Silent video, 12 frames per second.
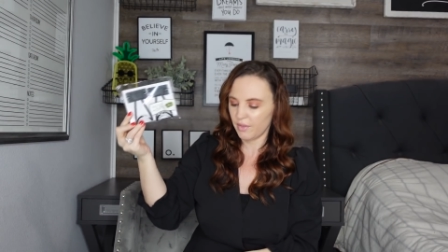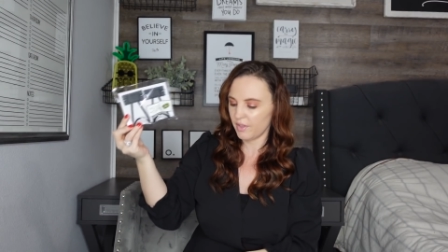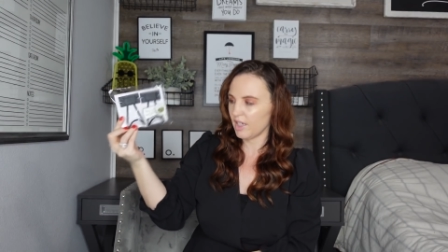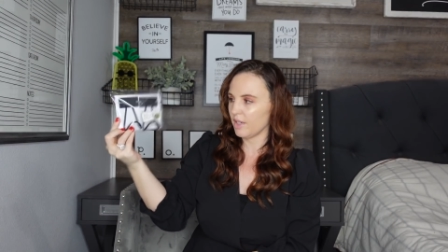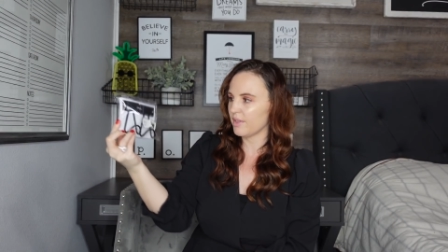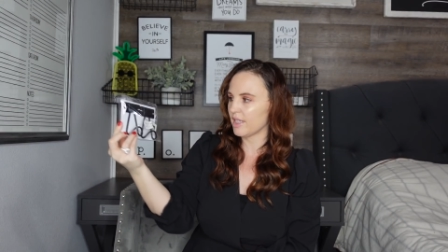
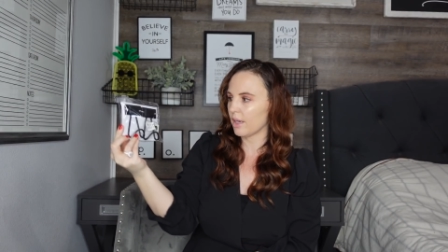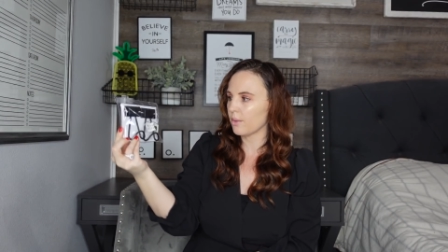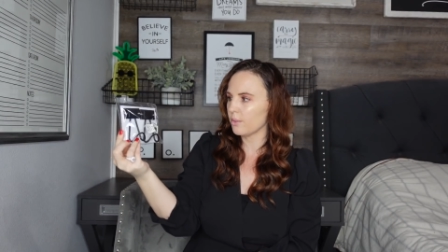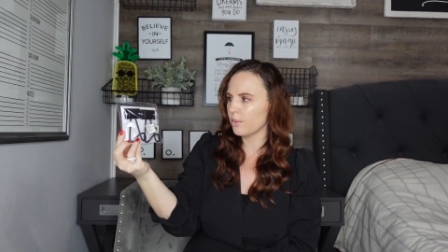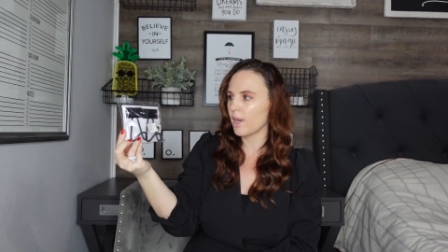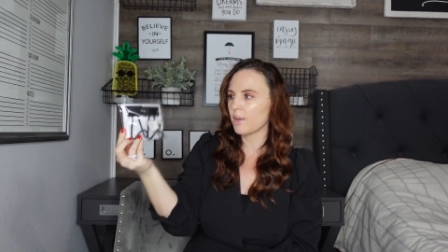even, he was
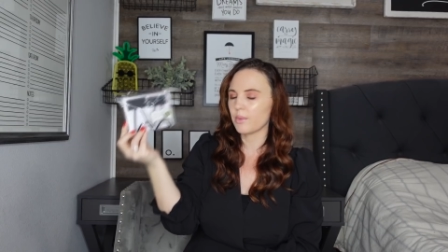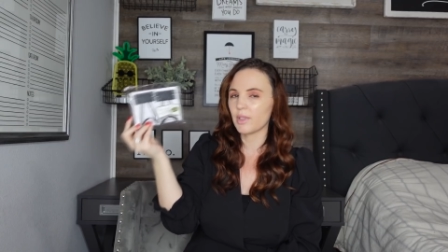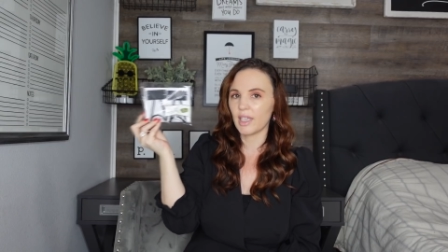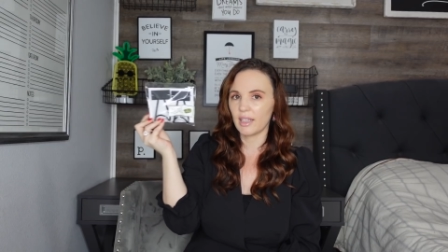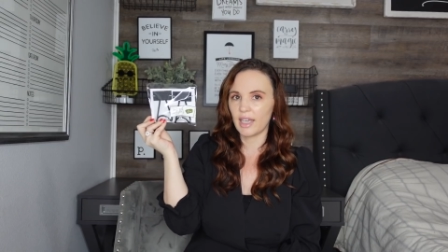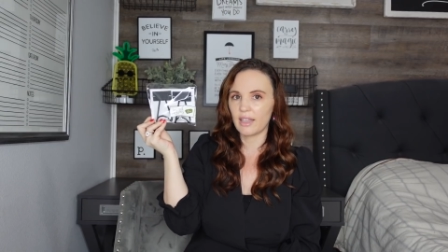like, ooh, I
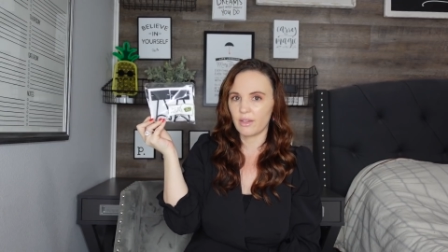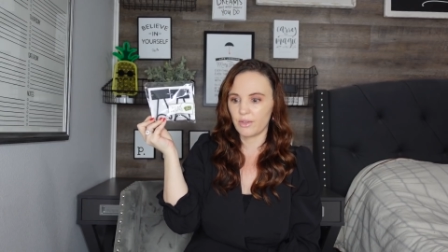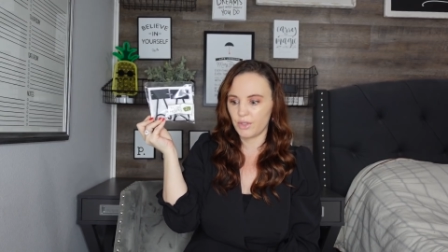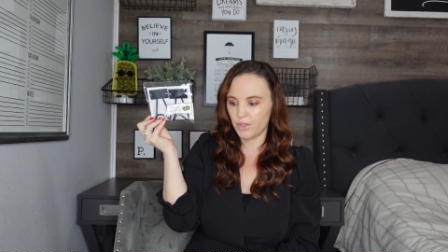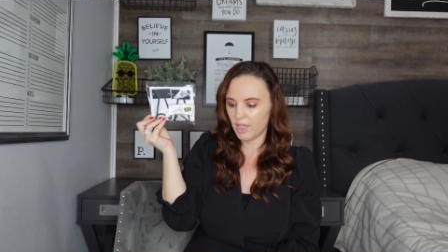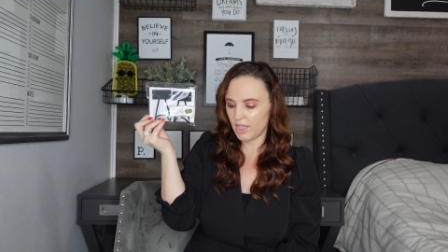really like
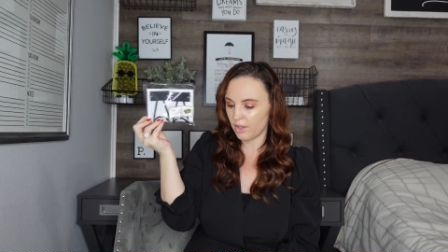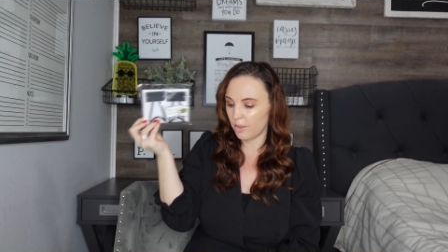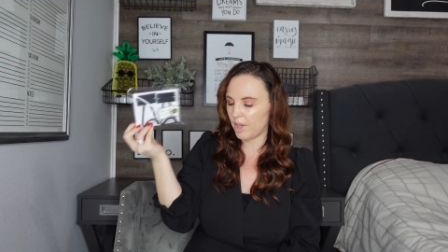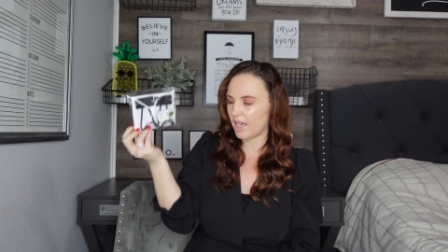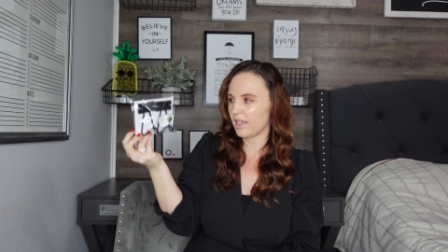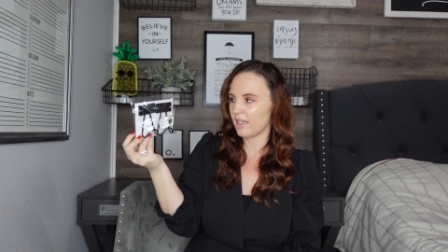those, you need to go
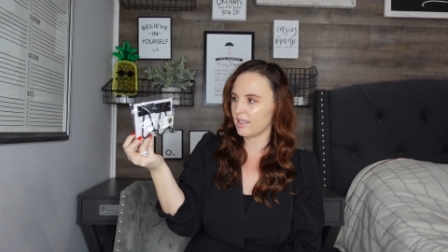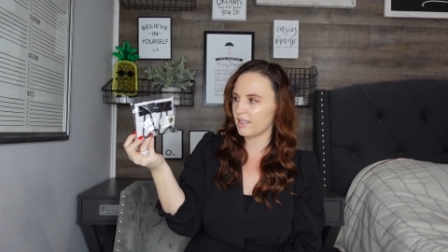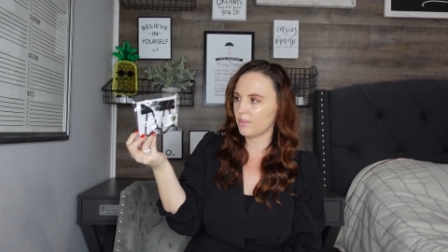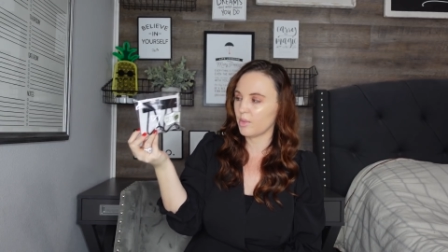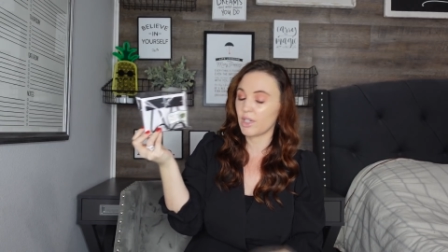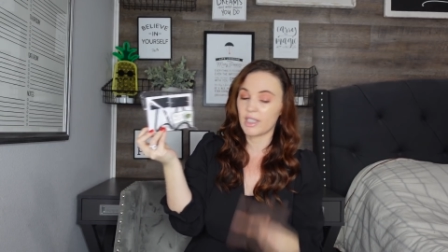back and get
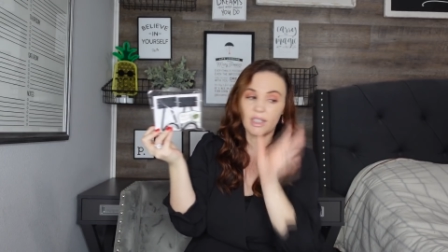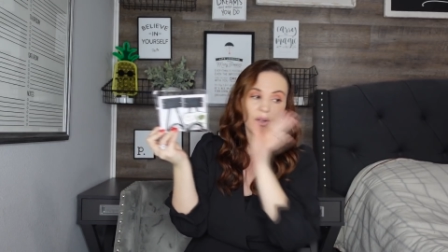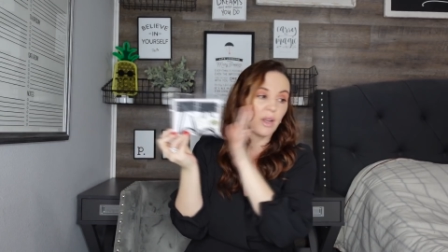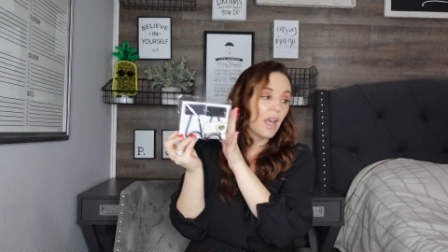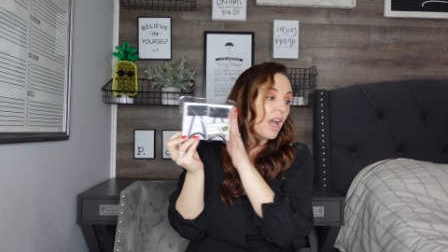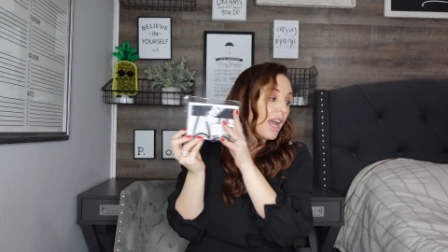some more.
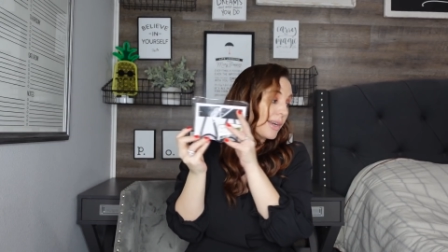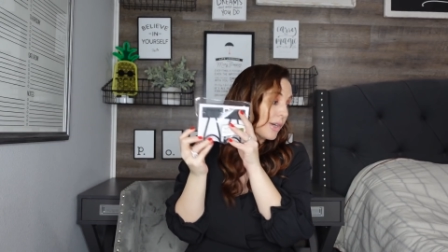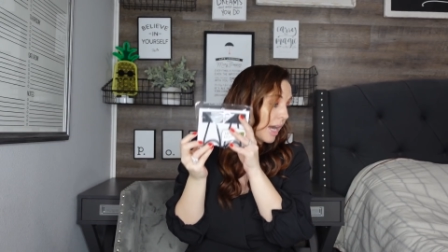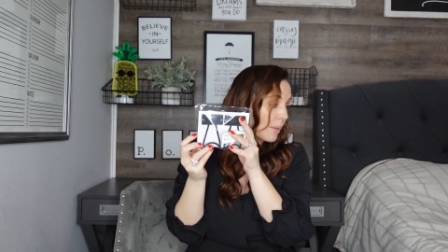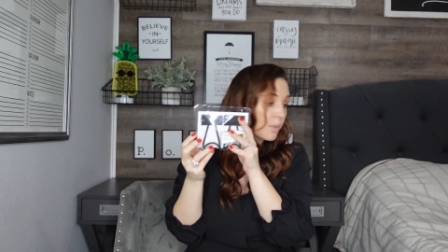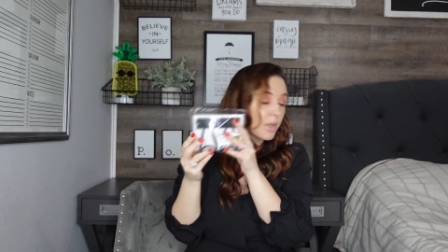So
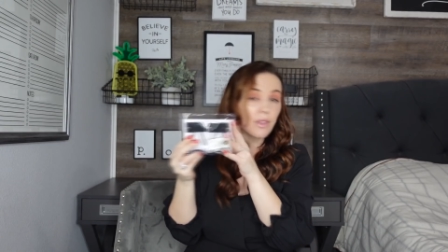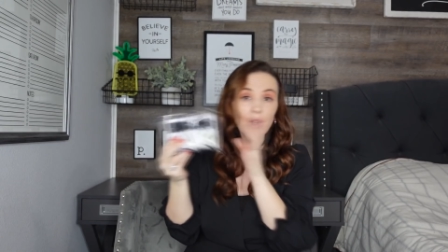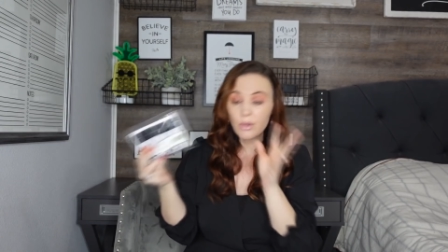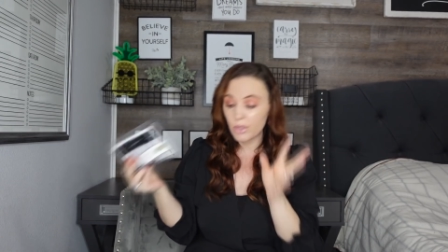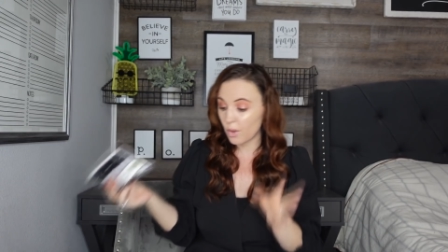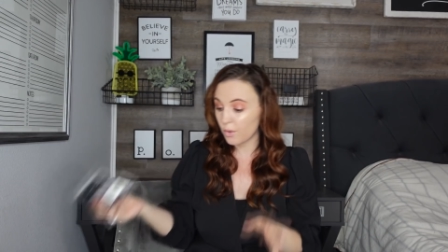grab one of
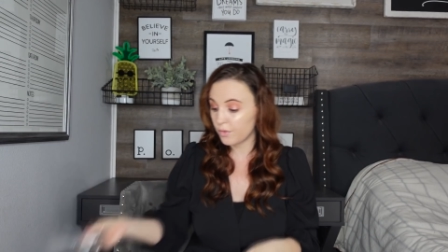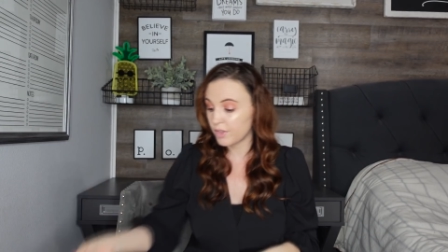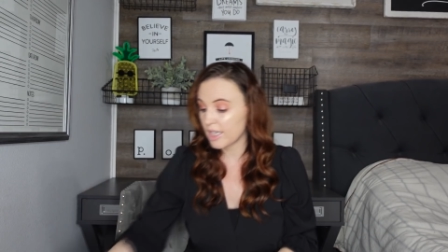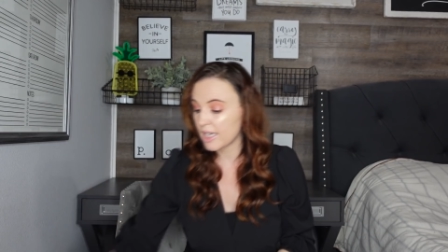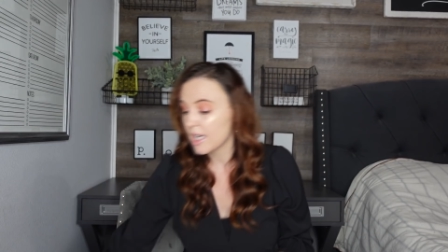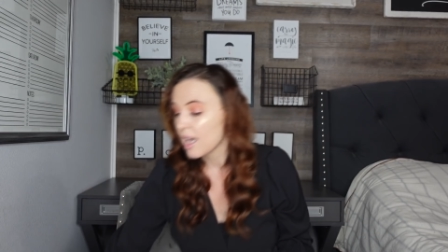those,
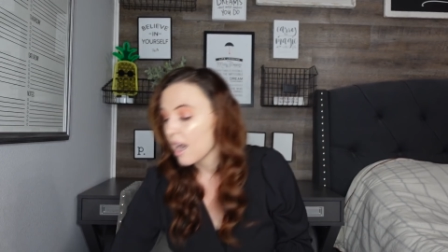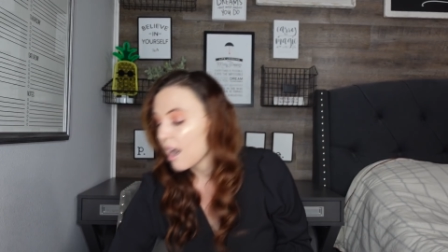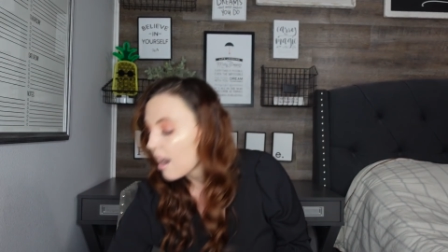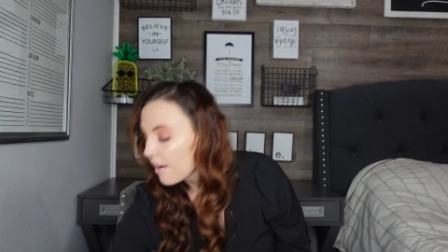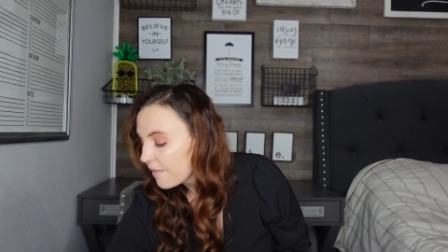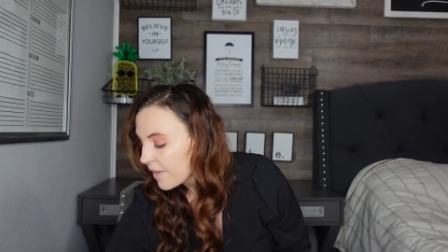hopefully
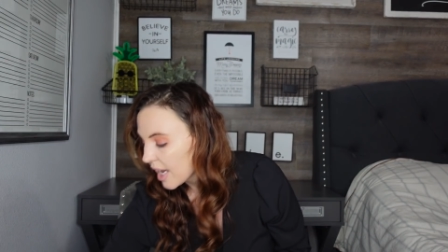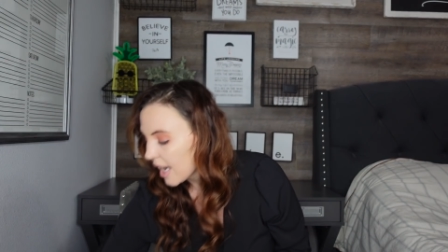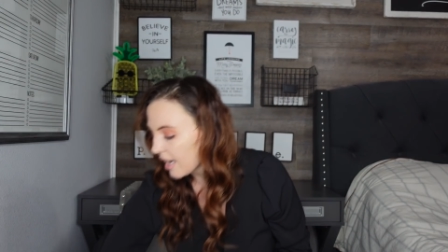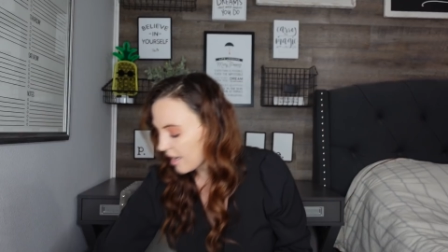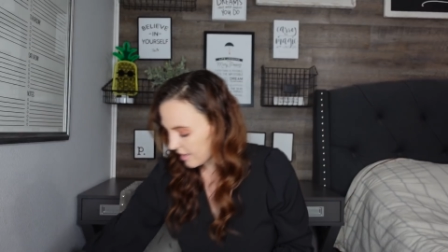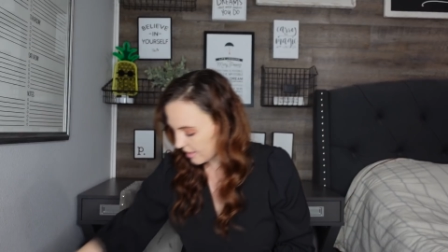I'll
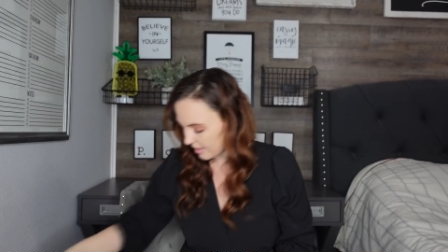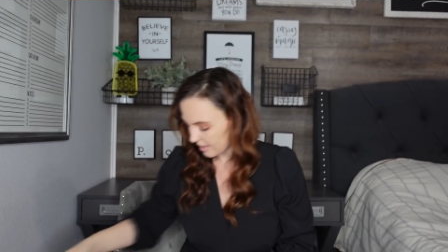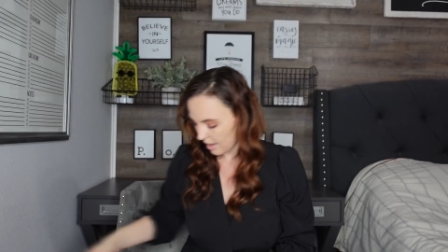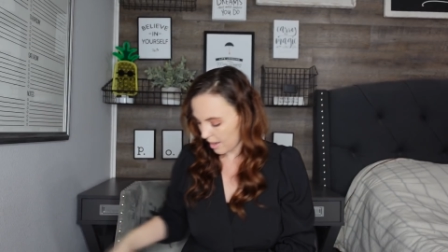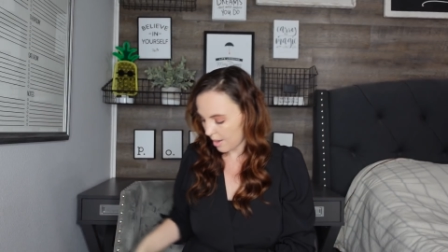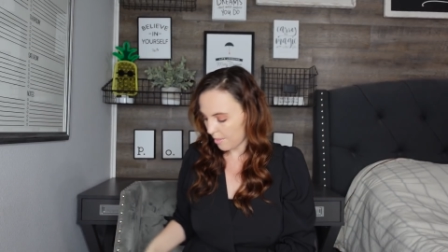find
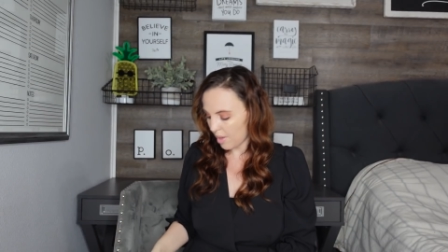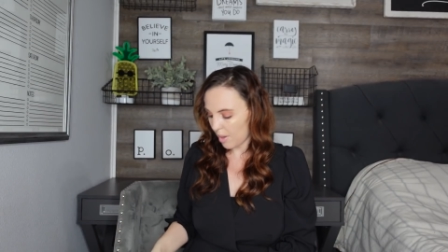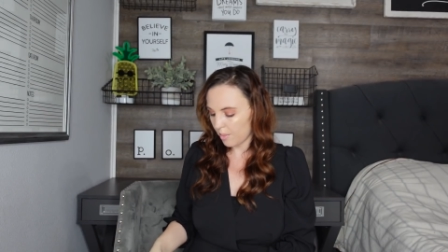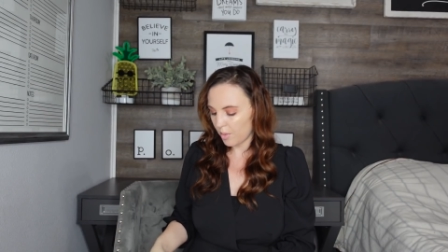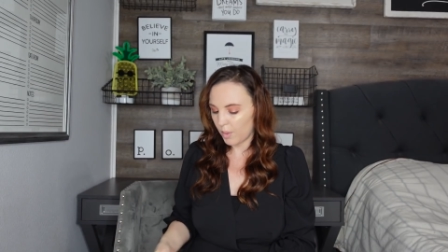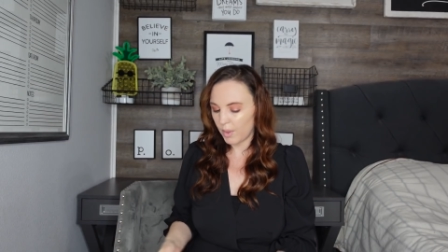some
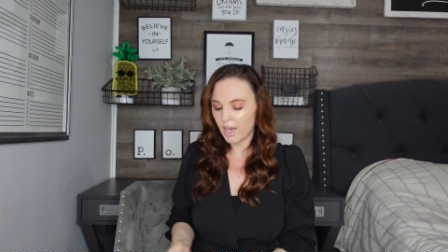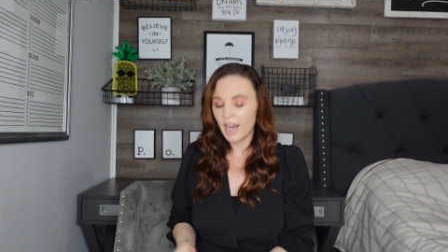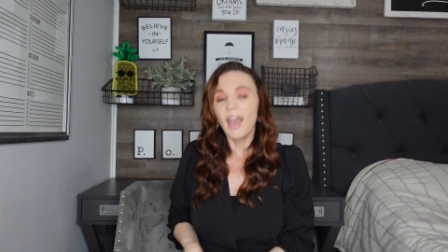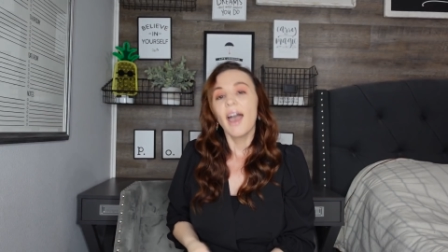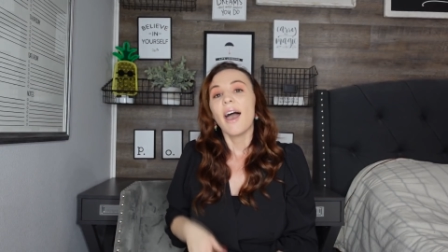more.